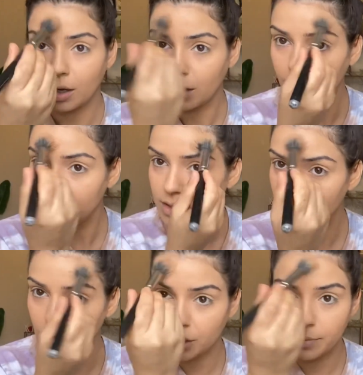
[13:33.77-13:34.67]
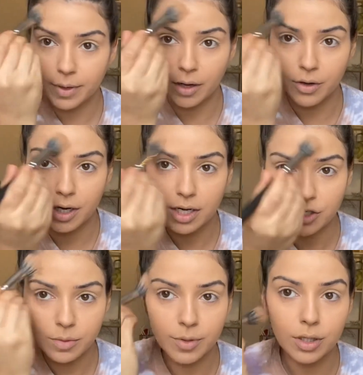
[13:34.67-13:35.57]
This is a good powder, and I
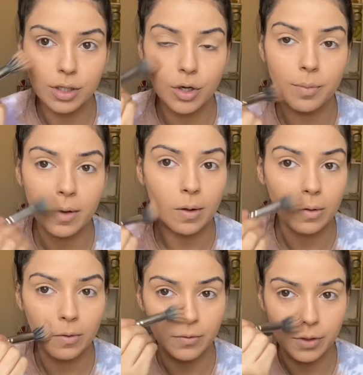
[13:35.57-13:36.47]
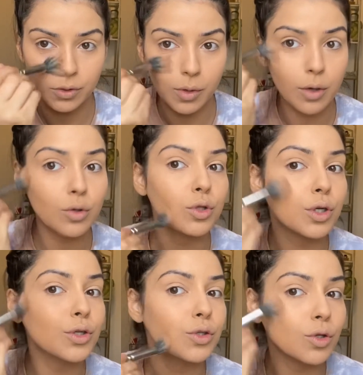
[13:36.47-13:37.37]
just put a little bit all over so I don't
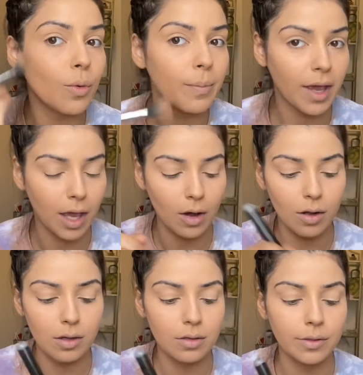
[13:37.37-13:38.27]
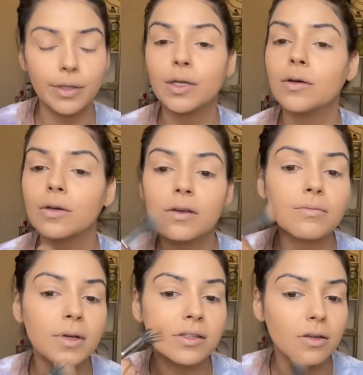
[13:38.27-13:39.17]
look so pale, you know, give
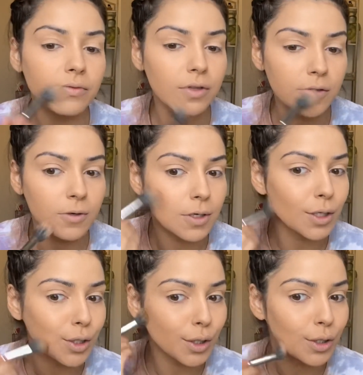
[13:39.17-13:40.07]
myself a little color.